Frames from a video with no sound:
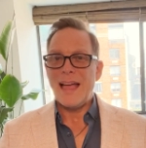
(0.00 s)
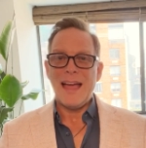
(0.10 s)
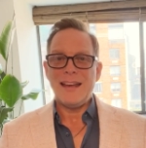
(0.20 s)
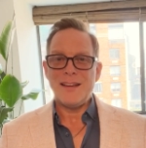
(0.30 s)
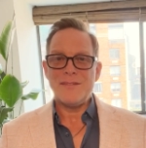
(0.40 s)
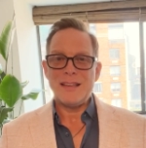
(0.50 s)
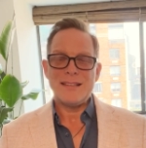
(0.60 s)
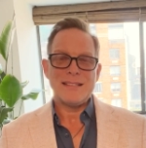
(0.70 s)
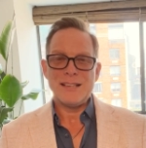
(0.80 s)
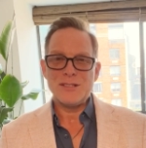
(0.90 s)
Any of these
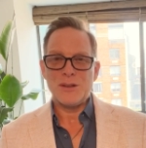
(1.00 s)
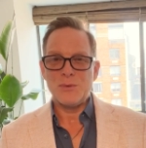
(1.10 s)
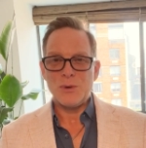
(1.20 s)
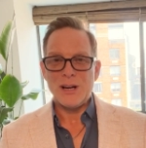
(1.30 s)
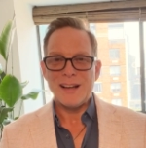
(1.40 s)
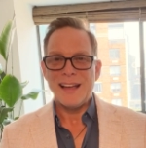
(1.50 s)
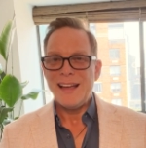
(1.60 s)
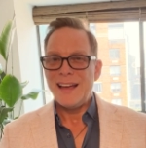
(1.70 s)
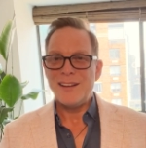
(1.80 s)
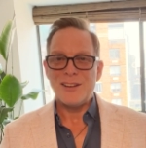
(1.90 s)
things could work.
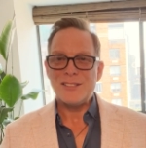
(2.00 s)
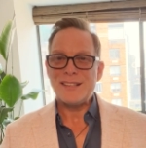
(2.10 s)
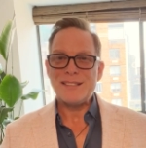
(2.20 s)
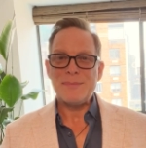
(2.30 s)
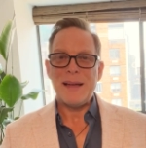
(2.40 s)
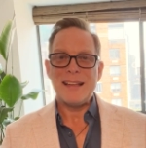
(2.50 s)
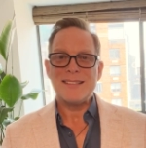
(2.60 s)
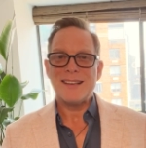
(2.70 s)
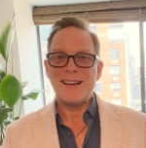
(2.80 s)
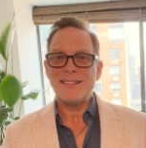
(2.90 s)
It all just
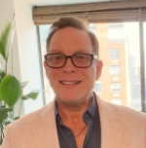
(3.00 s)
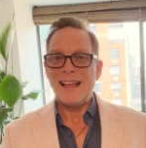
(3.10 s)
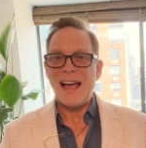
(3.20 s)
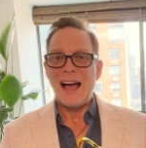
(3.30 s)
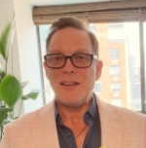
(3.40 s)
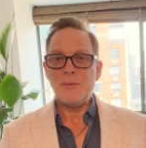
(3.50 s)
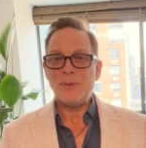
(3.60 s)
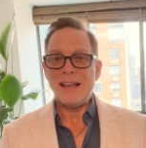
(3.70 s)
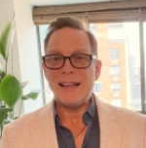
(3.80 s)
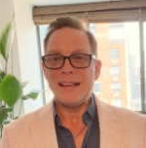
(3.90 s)
depends on how you
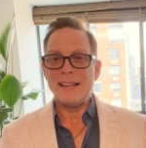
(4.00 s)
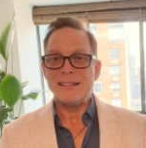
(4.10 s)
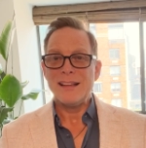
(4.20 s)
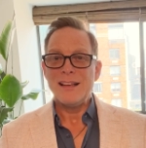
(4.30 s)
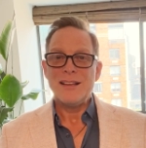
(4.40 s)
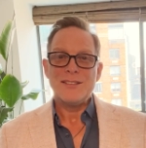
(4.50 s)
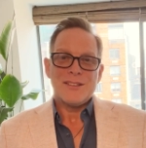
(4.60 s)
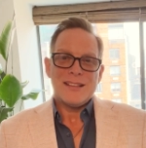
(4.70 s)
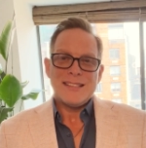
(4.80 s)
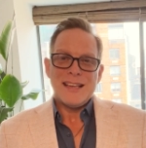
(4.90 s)
plan it.
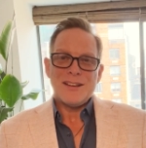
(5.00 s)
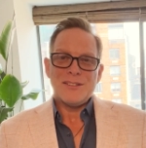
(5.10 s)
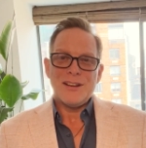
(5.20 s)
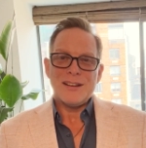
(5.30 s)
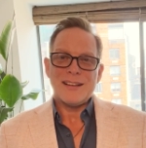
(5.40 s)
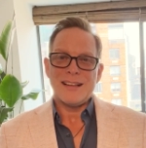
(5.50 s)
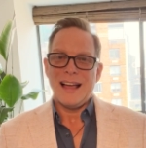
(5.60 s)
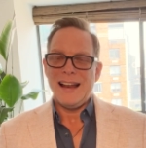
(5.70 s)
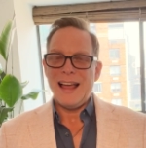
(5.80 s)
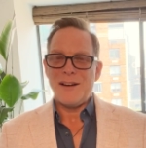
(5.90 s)
So let's take a look
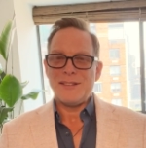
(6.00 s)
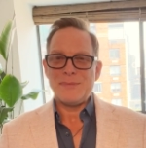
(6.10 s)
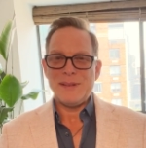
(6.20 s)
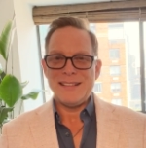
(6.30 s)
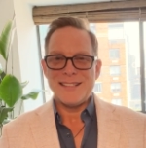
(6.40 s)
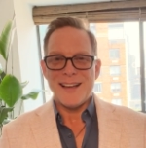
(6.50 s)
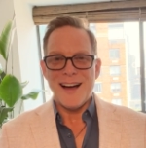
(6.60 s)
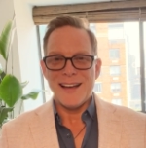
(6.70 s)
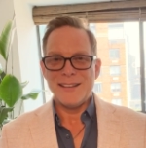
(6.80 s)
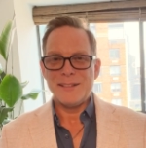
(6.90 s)
at how it's been
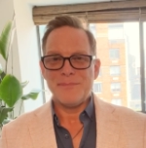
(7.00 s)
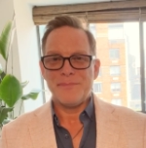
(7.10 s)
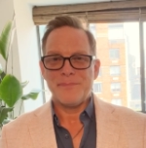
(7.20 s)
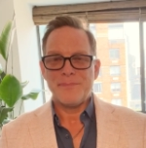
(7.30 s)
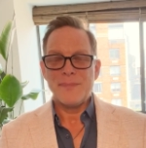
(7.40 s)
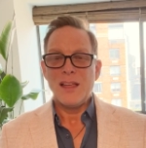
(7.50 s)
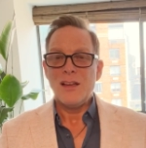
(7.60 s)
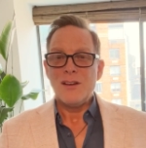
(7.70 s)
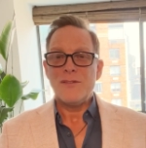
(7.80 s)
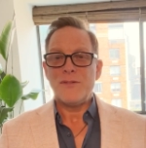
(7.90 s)
designed.
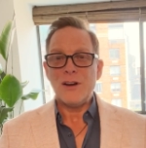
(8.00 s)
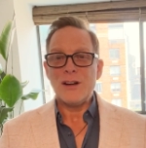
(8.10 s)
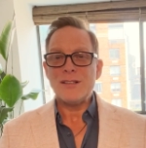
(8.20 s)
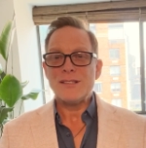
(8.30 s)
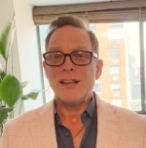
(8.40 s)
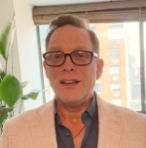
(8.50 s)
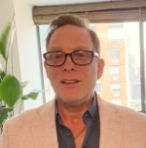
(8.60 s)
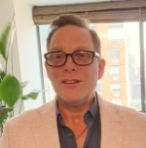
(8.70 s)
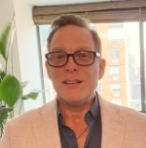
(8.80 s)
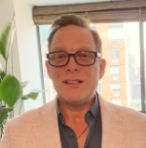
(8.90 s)
First,
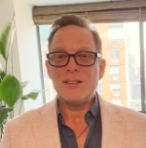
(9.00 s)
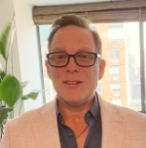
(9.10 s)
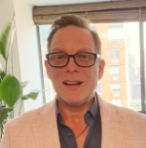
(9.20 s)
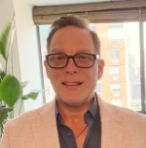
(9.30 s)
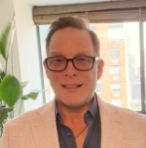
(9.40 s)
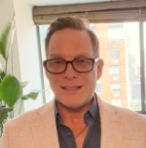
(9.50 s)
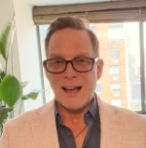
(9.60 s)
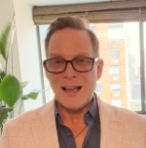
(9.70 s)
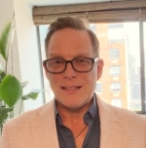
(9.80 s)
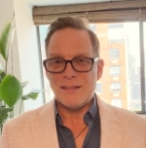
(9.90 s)
you'll need to look at the
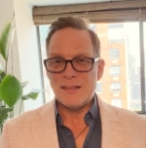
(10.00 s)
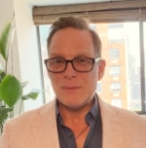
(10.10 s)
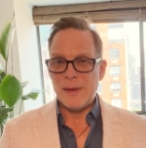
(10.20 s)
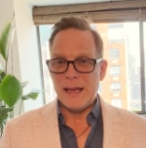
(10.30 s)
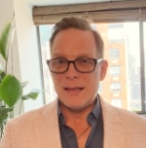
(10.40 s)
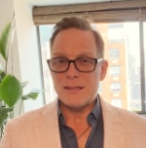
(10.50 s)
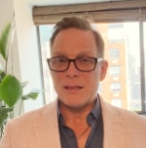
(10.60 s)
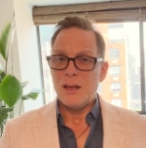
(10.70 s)
size of the space,